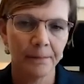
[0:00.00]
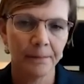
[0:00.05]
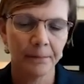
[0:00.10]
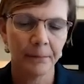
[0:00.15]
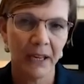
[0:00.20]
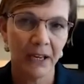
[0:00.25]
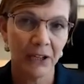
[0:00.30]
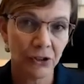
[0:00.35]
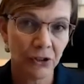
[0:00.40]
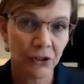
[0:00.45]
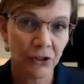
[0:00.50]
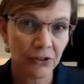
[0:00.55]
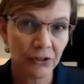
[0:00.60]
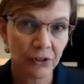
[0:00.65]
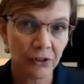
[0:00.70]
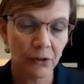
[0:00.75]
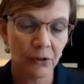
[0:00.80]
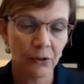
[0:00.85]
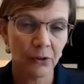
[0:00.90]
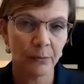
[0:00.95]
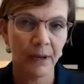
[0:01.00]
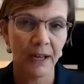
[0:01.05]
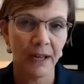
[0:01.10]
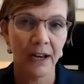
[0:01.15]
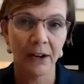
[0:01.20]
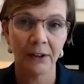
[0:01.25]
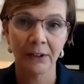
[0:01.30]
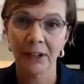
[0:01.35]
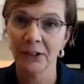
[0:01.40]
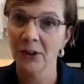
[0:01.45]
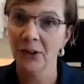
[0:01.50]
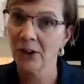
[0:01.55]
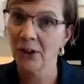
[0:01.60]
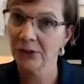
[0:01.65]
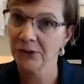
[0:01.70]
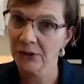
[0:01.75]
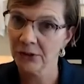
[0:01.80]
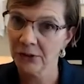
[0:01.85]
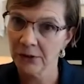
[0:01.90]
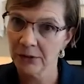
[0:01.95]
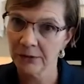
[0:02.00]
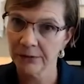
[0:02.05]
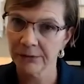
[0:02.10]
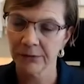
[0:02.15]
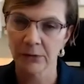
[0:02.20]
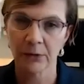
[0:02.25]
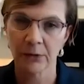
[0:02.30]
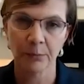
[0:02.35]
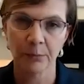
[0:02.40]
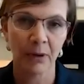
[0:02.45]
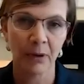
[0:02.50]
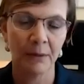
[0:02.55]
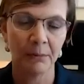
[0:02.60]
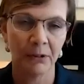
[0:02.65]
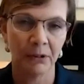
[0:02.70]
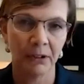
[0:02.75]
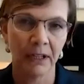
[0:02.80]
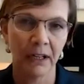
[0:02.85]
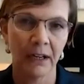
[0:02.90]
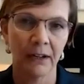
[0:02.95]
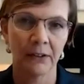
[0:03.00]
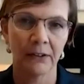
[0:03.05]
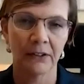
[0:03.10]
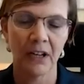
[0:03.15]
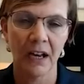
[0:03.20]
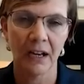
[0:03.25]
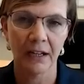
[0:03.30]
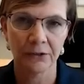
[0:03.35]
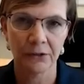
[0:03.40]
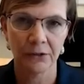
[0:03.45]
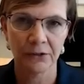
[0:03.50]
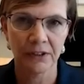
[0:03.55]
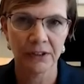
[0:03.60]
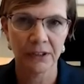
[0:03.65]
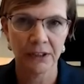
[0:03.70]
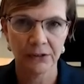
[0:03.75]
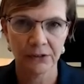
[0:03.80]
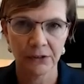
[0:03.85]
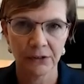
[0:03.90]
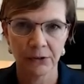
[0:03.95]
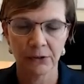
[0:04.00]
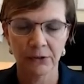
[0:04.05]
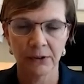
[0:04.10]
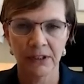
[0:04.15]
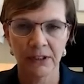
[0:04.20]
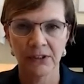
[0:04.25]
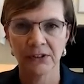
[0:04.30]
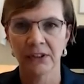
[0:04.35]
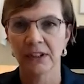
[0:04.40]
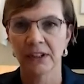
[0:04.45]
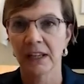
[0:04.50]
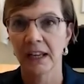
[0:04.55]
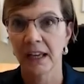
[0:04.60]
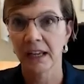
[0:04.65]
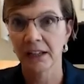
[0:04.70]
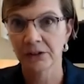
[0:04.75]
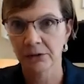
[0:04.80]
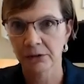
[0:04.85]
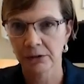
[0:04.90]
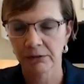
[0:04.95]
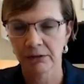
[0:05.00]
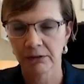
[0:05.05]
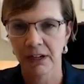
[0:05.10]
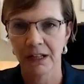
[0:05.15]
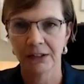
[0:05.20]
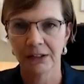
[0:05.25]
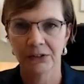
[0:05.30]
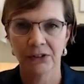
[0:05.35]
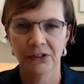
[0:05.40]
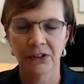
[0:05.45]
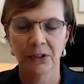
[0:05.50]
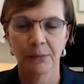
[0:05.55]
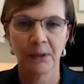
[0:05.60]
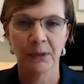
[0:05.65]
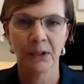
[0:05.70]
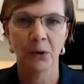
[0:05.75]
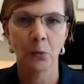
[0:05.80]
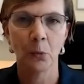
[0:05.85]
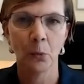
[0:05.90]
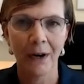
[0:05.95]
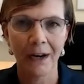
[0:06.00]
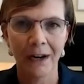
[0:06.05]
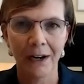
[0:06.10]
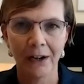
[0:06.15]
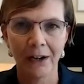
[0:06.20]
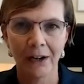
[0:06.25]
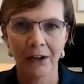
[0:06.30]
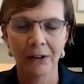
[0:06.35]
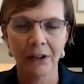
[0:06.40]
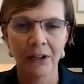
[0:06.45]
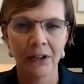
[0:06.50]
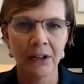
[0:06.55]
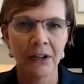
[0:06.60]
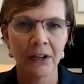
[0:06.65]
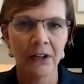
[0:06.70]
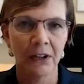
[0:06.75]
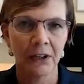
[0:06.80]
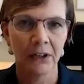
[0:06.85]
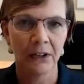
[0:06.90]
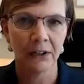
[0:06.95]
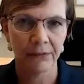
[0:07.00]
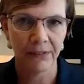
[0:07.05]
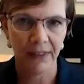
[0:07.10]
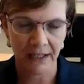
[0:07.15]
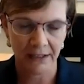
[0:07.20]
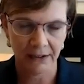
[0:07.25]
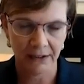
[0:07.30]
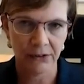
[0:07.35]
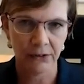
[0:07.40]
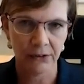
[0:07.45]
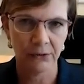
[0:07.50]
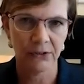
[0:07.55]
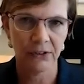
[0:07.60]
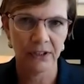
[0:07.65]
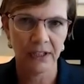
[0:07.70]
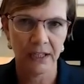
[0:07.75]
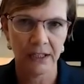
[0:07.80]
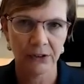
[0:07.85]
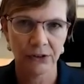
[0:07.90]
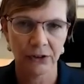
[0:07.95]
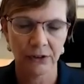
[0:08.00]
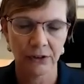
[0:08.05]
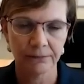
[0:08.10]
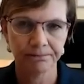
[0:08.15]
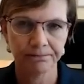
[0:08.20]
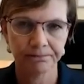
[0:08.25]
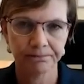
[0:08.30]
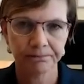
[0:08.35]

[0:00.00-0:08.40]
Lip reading: patients to know about, and also for primary care doctors and internists and gastroenterologists to be aware of that association.